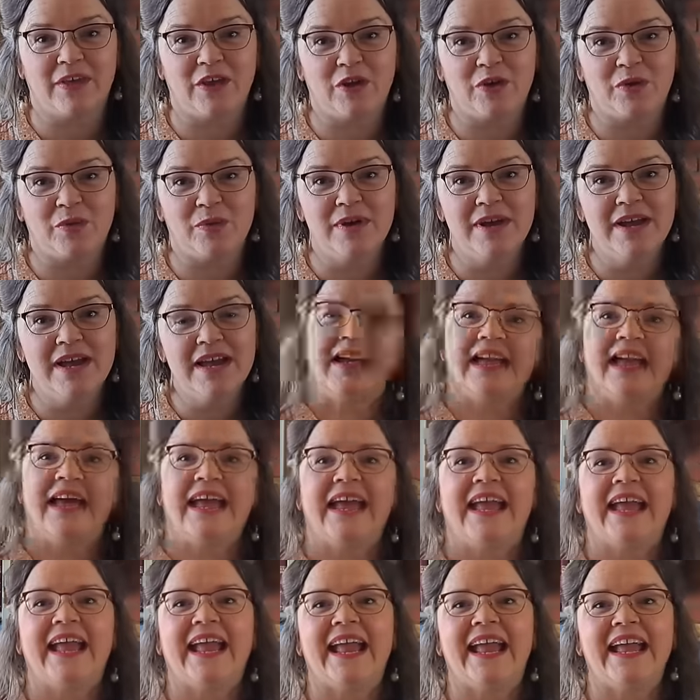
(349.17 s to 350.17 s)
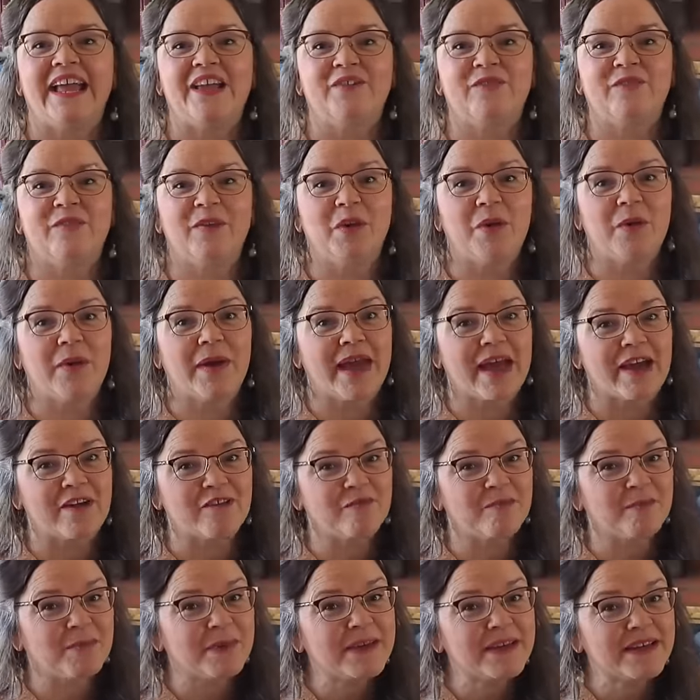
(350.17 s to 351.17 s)
you. If you
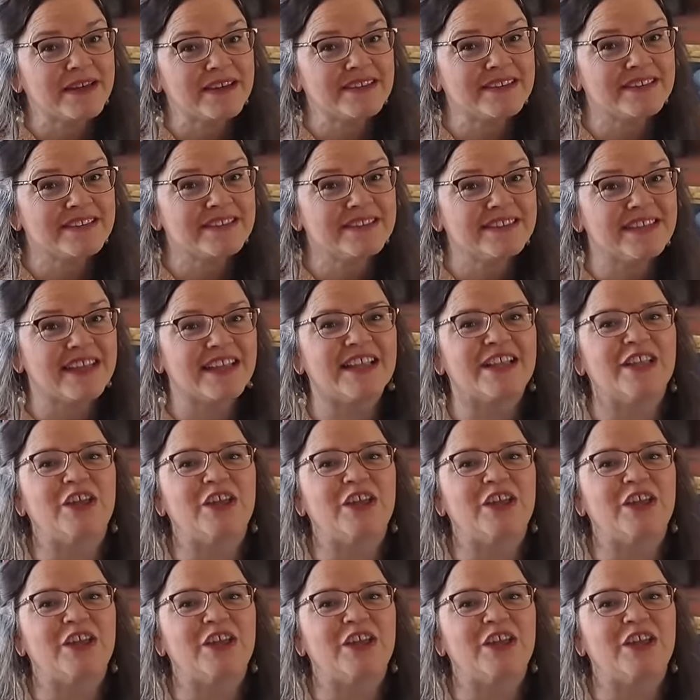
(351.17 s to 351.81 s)
have books,